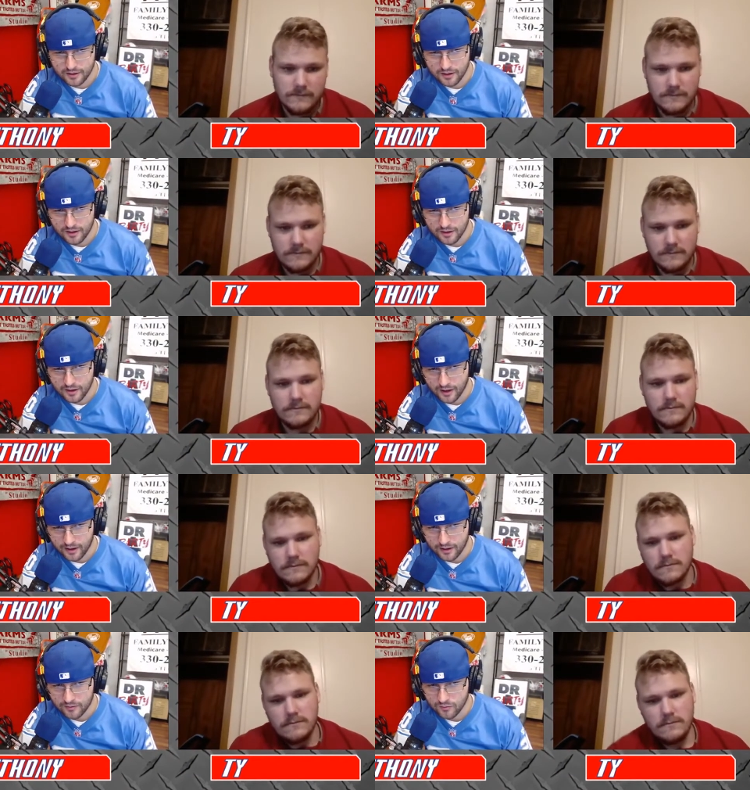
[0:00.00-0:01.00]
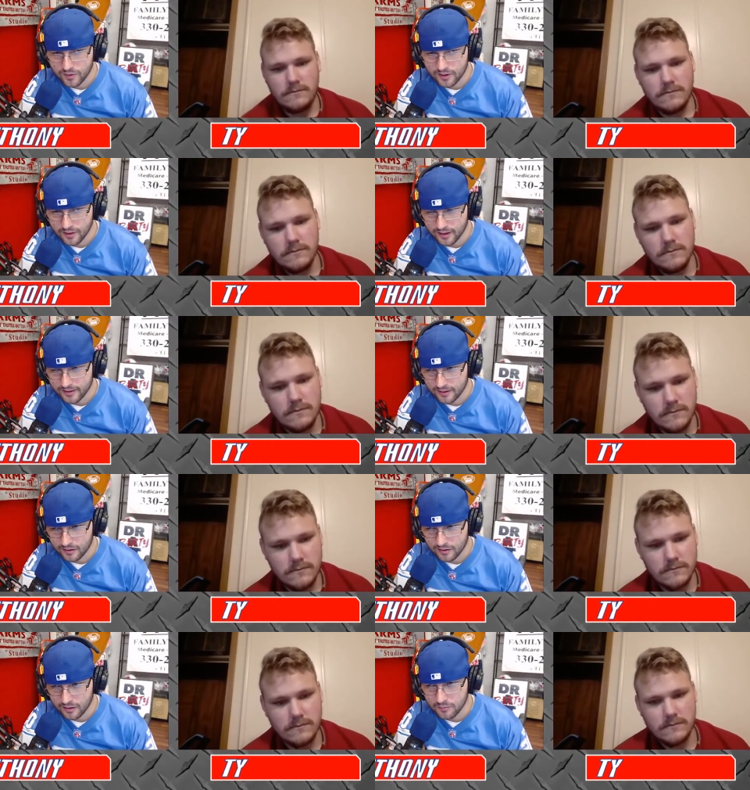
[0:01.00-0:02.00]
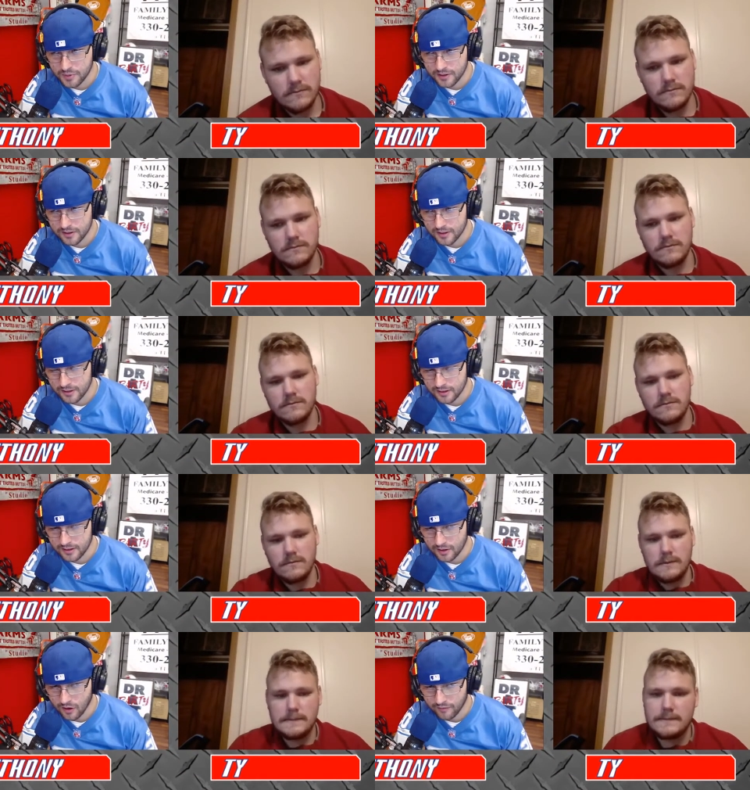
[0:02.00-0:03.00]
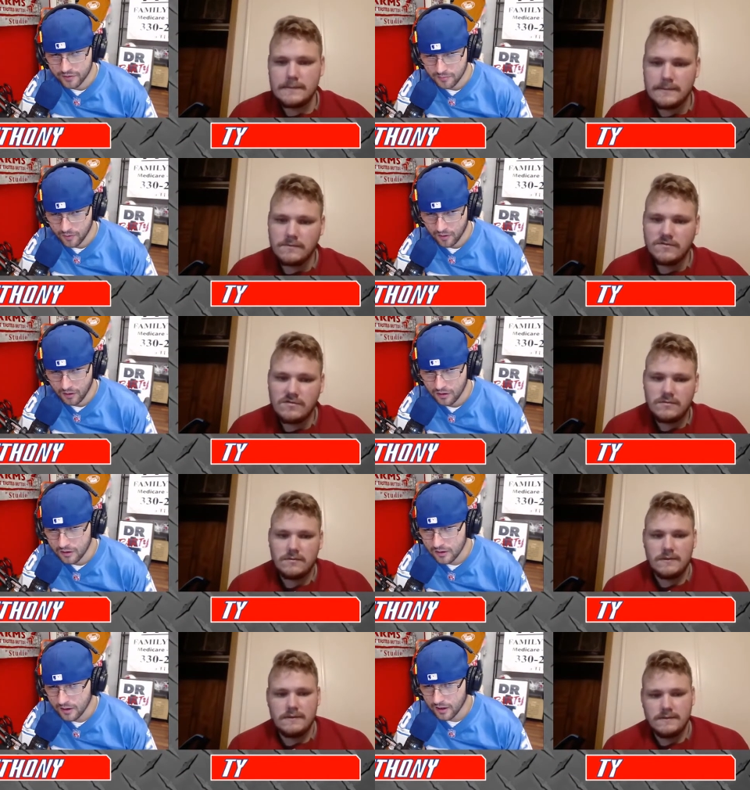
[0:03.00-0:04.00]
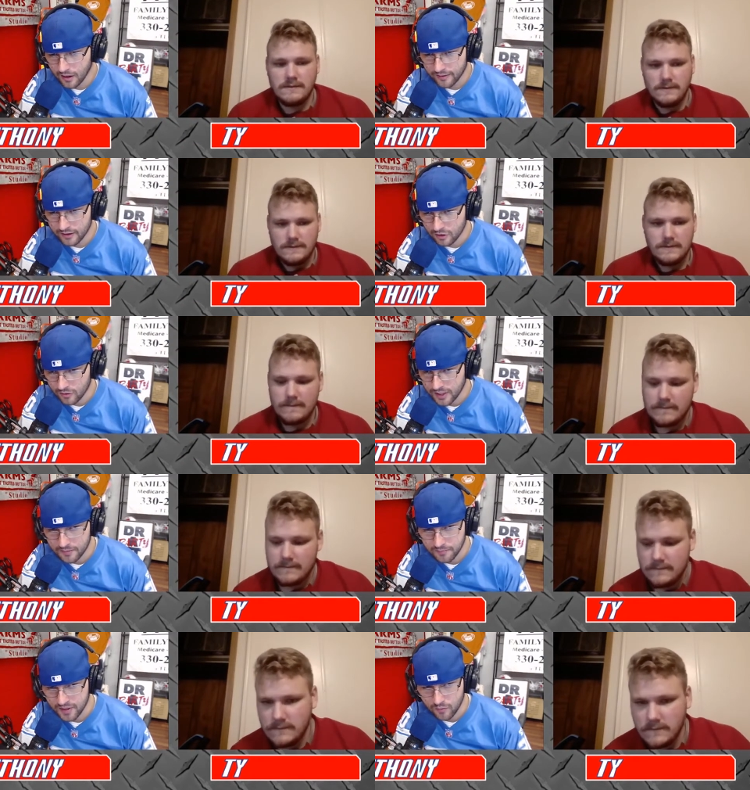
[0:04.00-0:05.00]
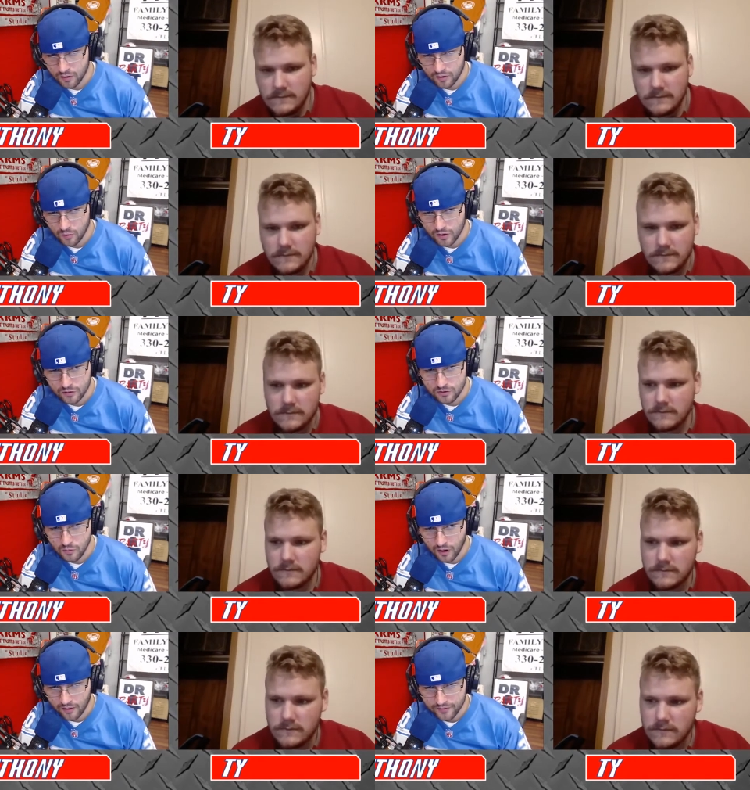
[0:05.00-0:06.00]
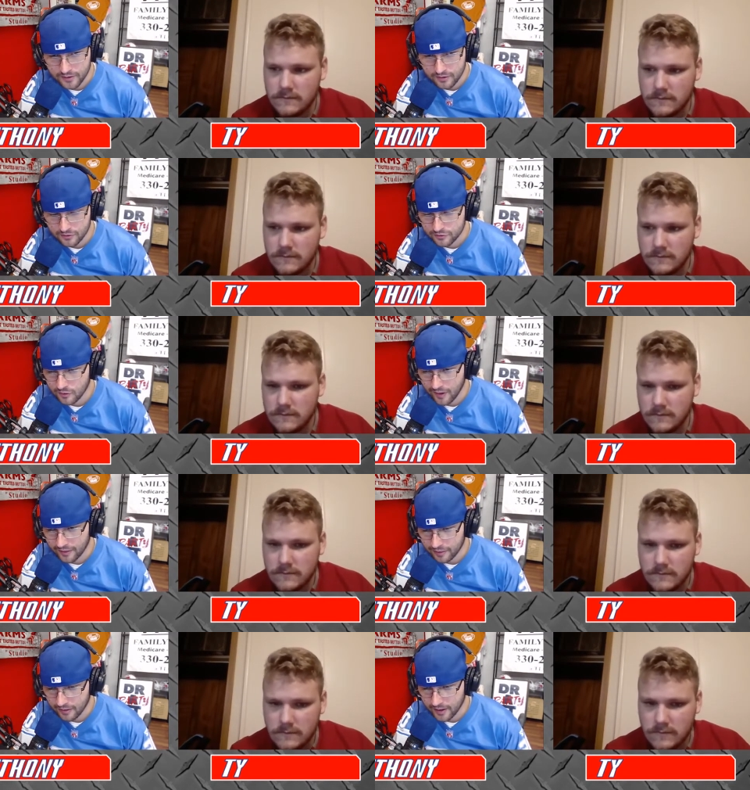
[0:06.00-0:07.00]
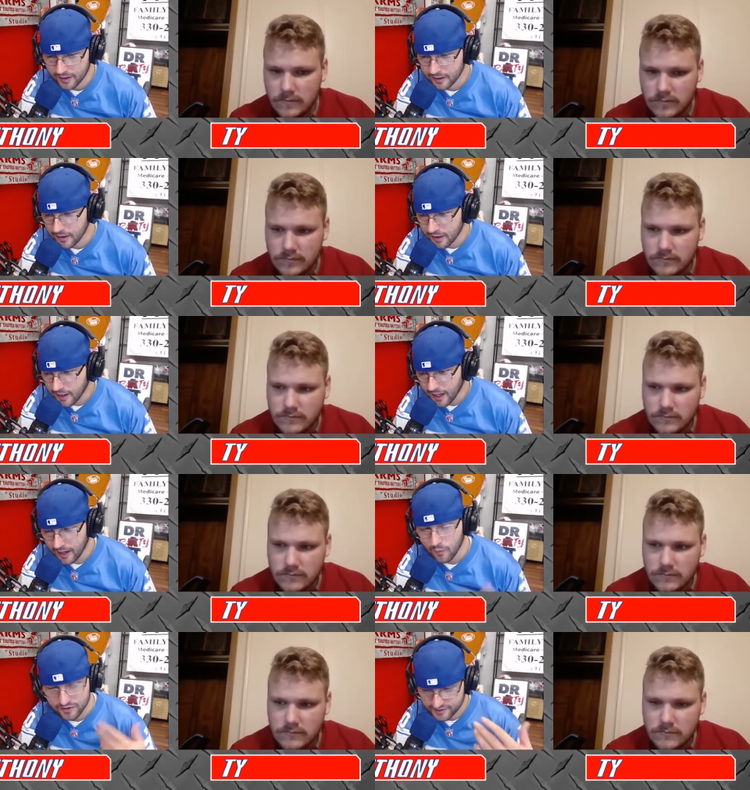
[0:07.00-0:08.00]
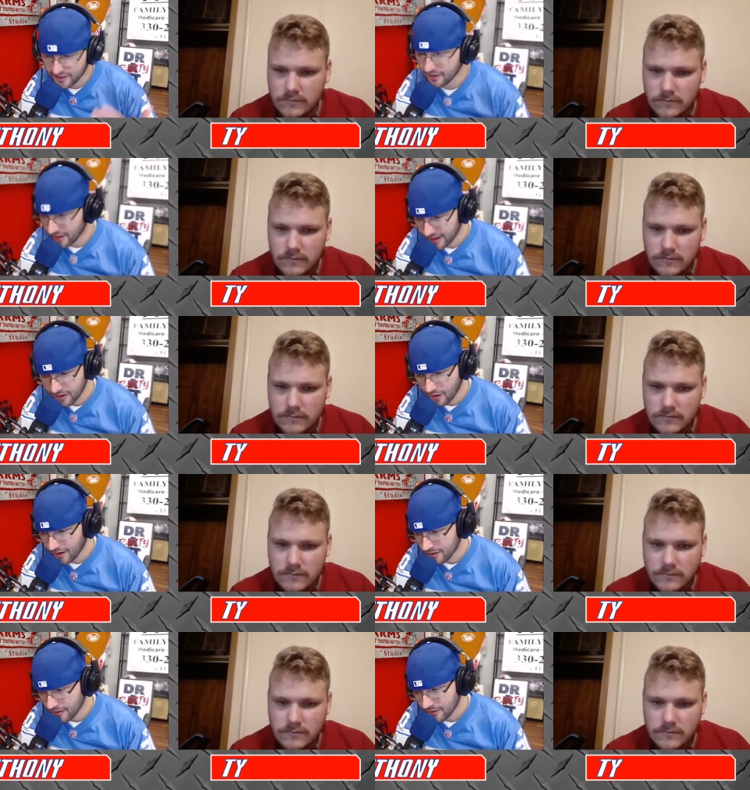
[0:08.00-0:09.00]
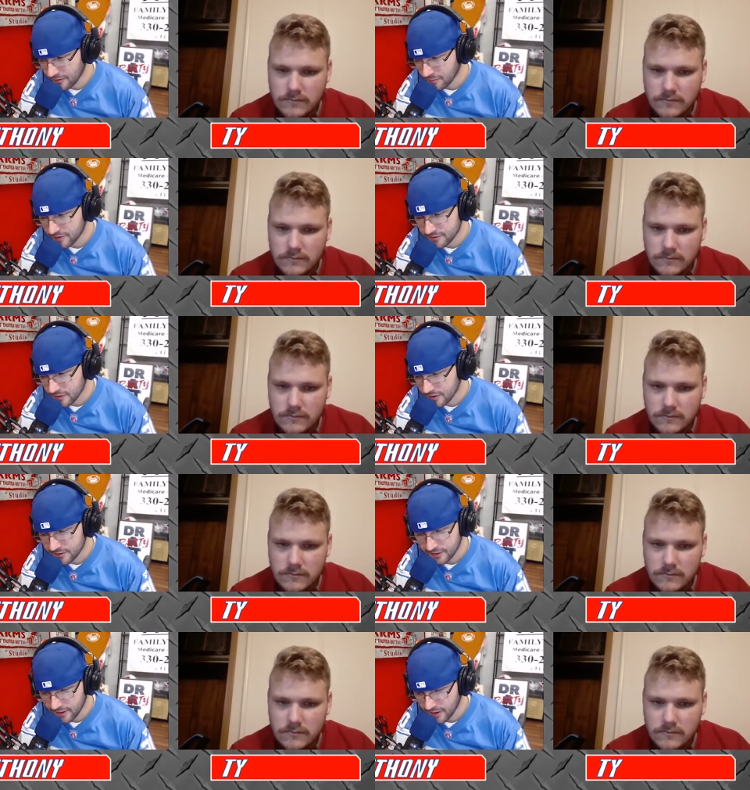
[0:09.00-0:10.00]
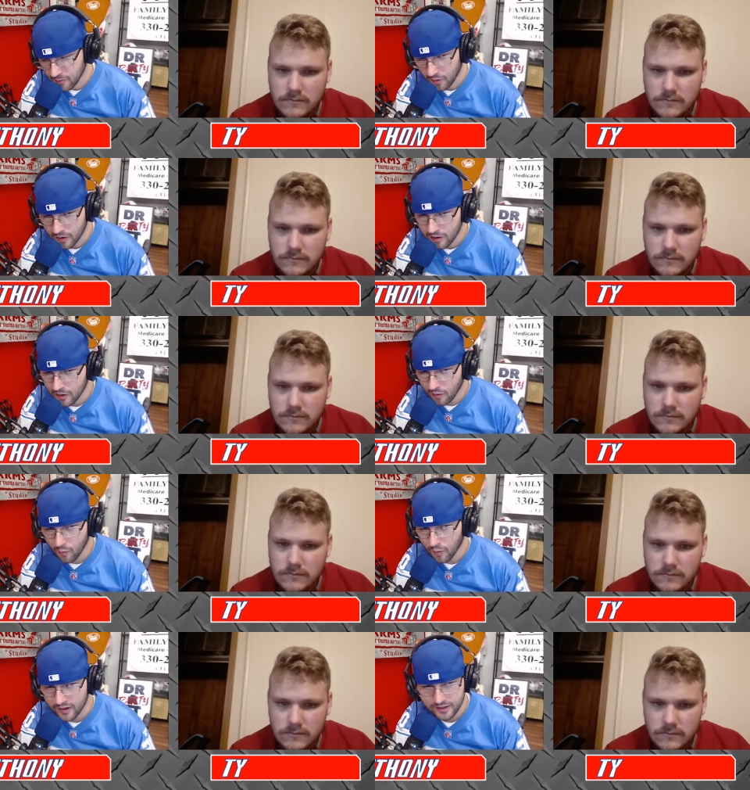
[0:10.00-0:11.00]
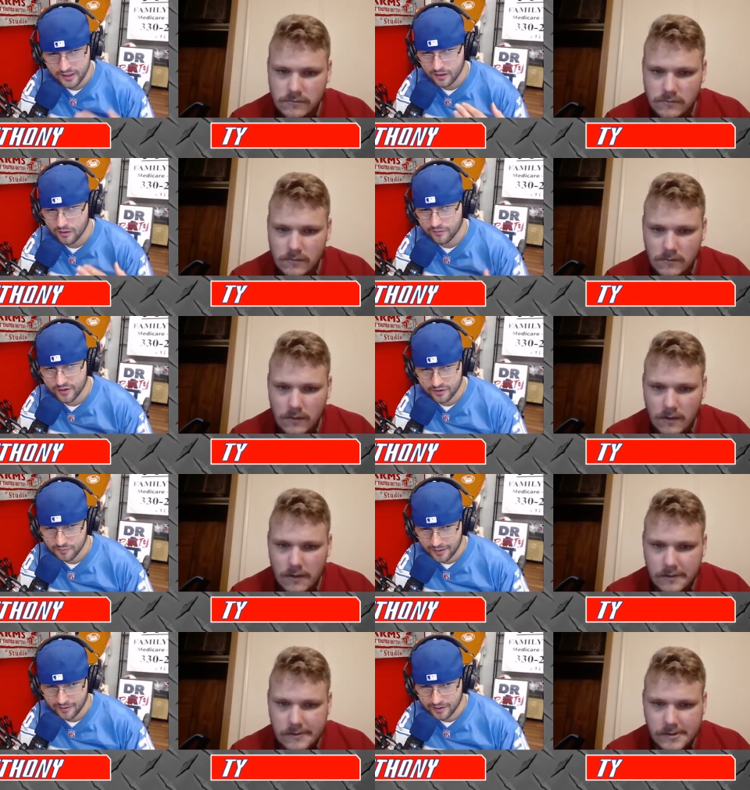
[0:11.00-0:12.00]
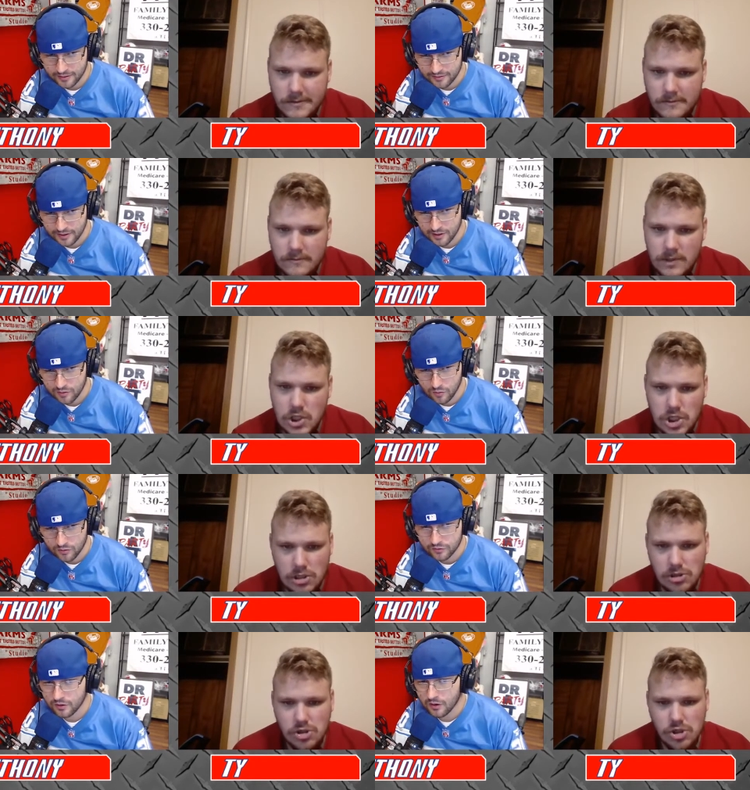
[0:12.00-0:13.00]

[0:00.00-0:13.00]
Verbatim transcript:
Speaker 1: Uh, I really like their their ability to get off the ball. Uh, they don't get beat one on one too often. They're so athletic, and once again, like a lot of the other positions in Campbell, one year of experience equals